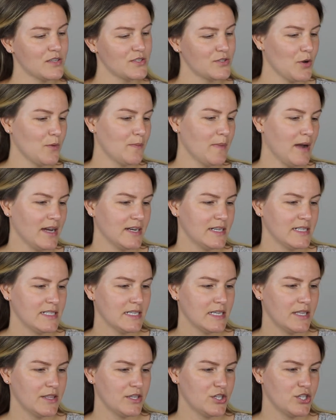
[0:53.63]
So mine is
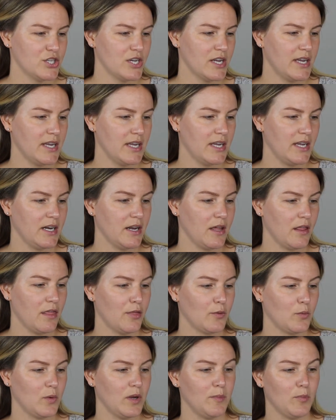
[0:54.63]
in the shade
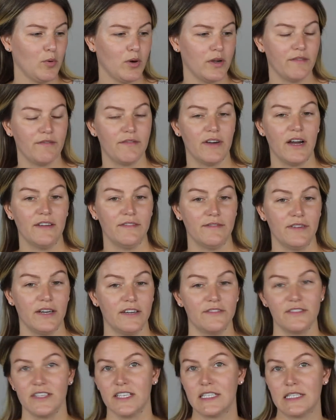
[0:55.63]

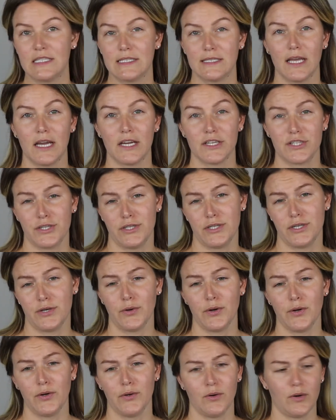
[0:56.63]

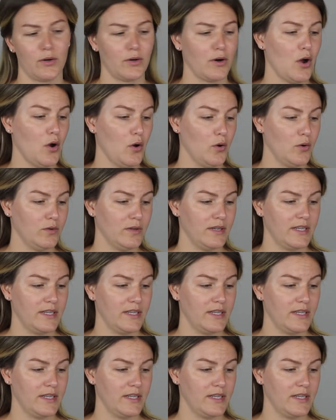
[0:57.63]
3.55N/0 or O/O.